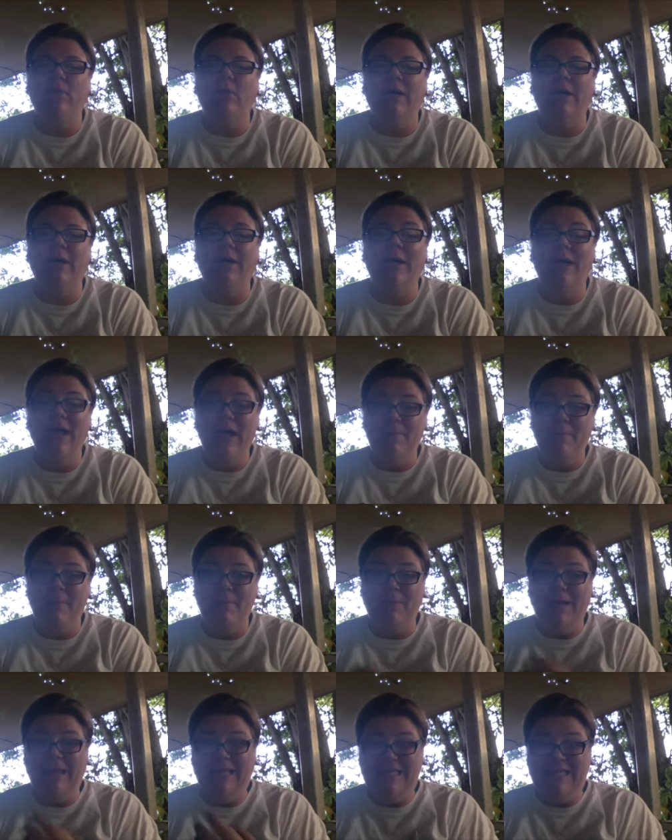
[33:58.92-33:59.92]
one, but
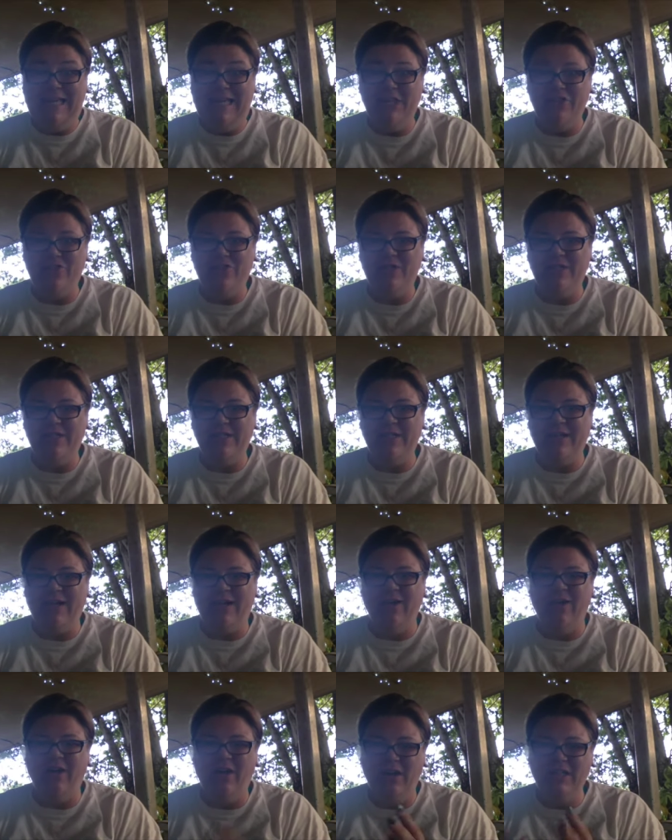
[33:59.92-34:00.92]
please enter it. I'll
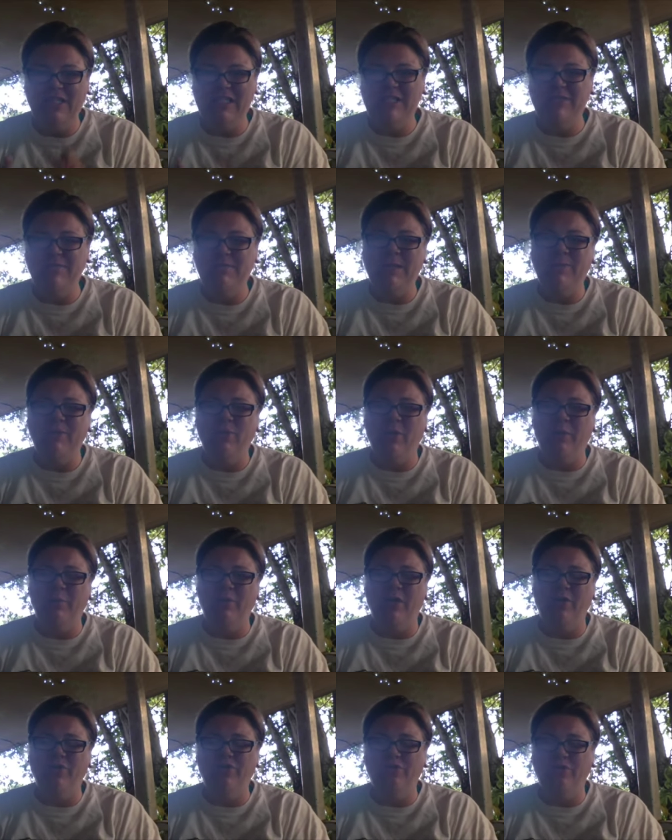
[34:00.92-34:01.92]
close the September one, but
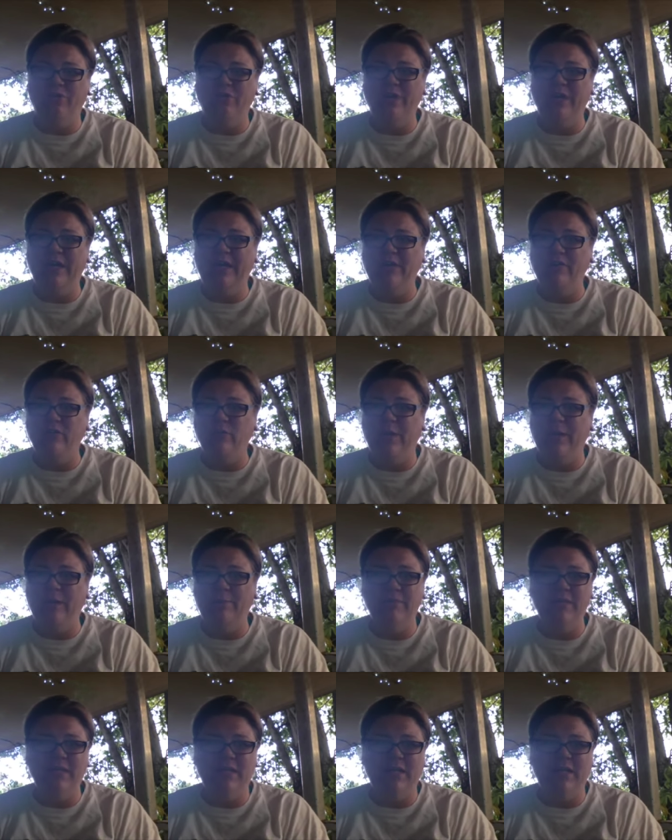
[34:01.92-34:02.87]
I'll draw it next week because